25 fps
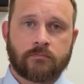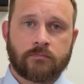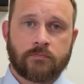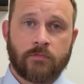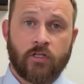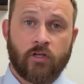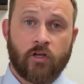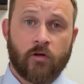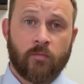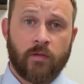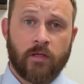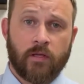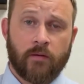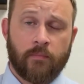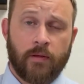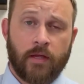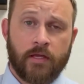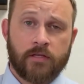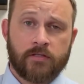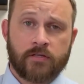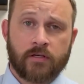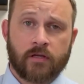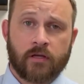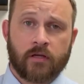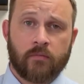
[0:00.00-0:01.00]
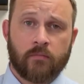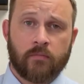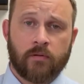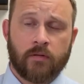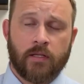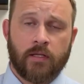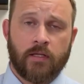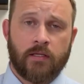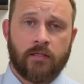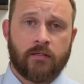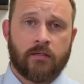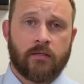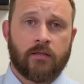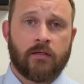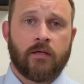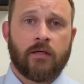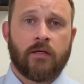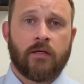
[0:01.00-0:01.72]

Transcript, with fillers: It could be a patient complaint,